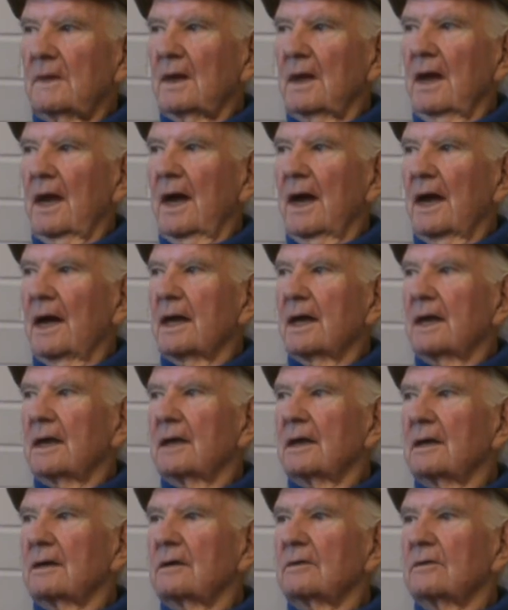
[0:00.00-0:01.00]

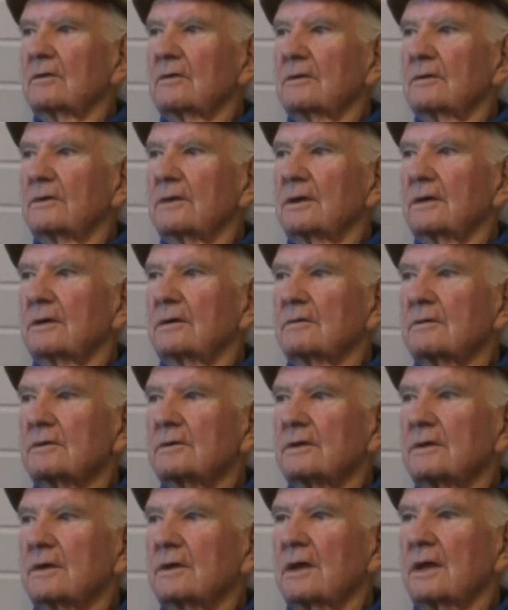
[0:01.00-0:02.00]
I don't think there was
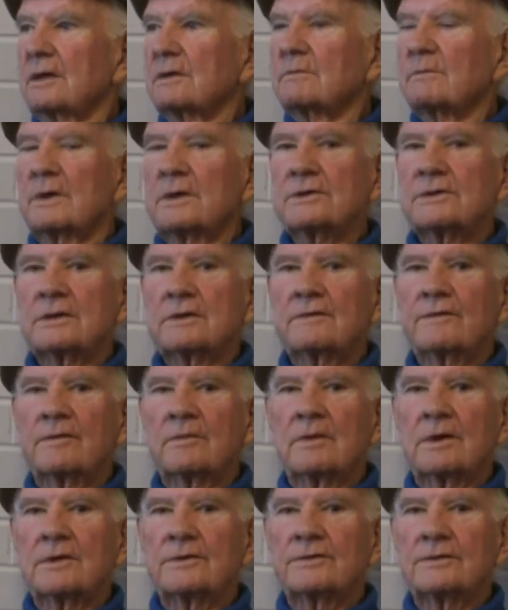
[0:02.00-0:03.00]
as much
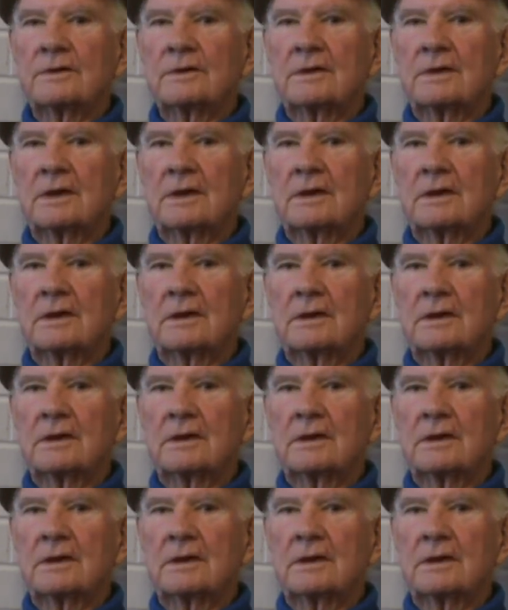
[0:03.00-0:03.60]
information then